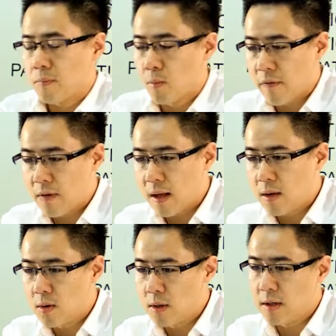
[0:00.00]
With the
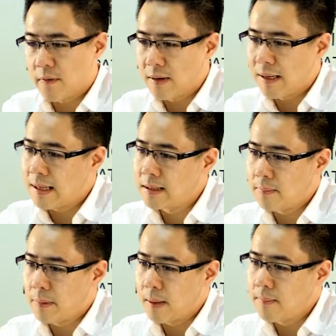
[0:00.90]
use of a
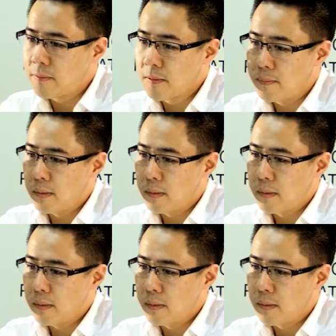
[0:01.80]
laser beam,